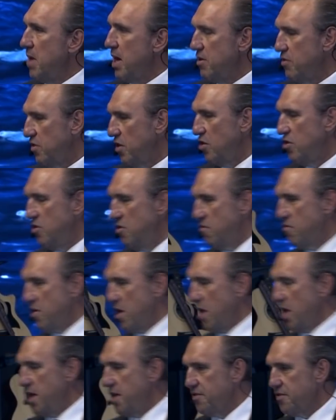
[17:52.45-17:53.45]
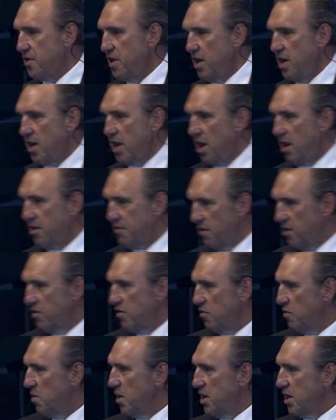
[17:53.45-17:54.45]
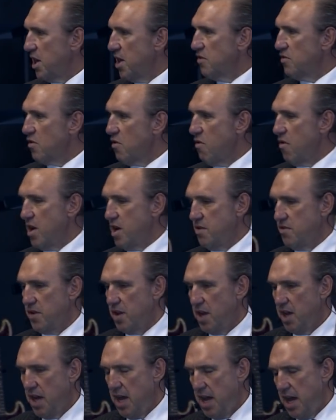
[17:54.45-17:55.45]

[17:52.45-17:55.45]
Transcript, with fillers: I said, do you realize, now this is where it gets crazy.